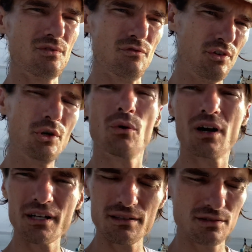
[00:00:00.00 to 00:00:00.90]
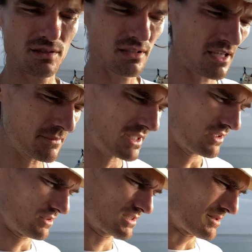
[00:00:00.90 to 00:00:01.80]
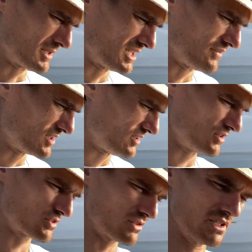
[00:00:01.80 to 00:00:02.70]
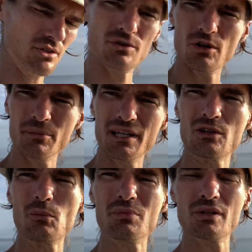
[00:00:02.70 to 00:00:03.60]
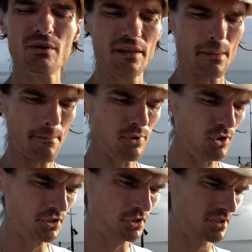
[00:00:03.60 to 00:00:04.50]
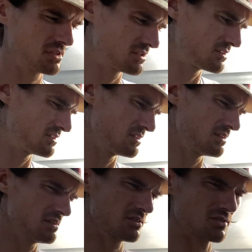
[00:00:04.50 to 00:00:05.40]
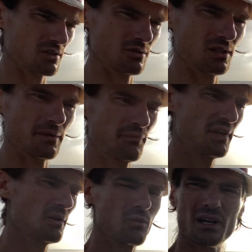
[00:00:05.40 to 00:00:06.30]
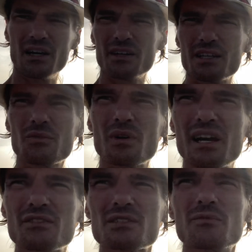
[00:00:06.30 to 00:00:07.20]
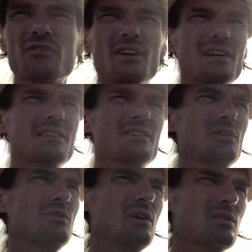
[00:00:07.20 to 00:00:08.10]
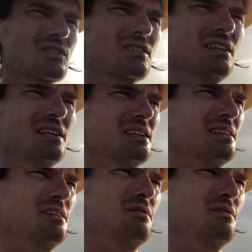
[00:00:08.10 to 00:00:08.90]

view on it, just let me know, because I'm going to give it to you straight. You know me, I don't beat around the bush. So uh, we're out here, we're having some fun. Who knows, the